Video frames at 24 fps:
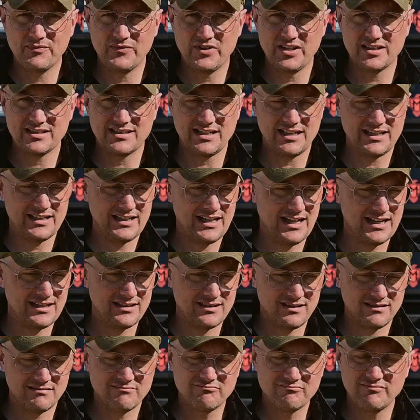You set it at
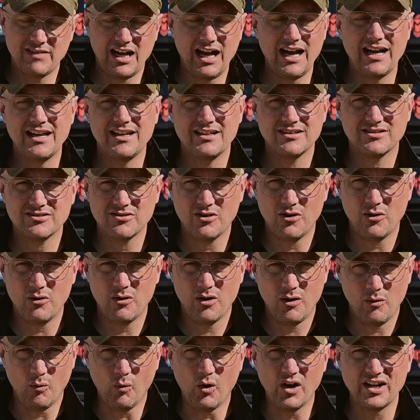ISO
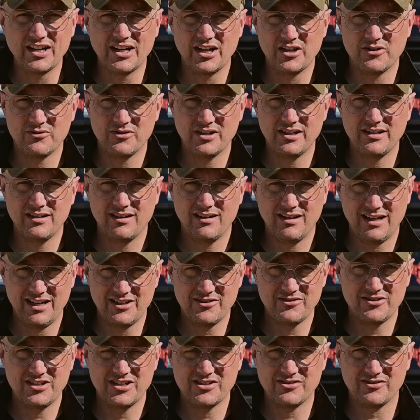100 on
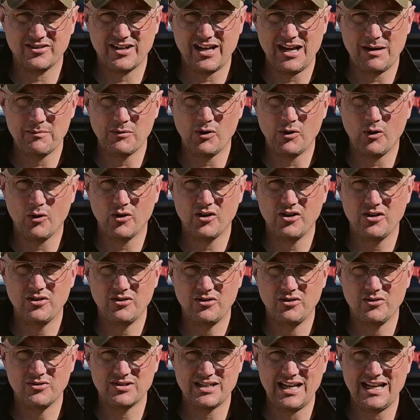your digital camera, or you
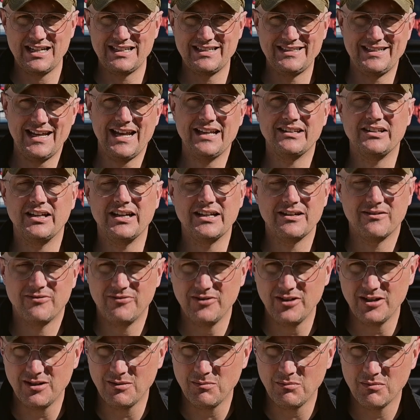use a daylight
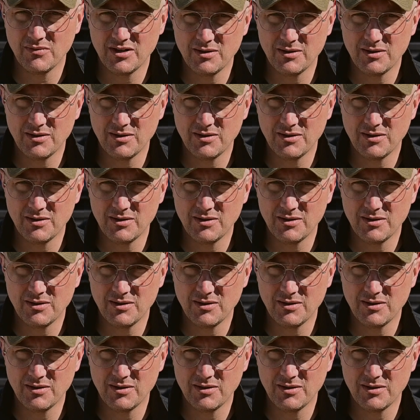film.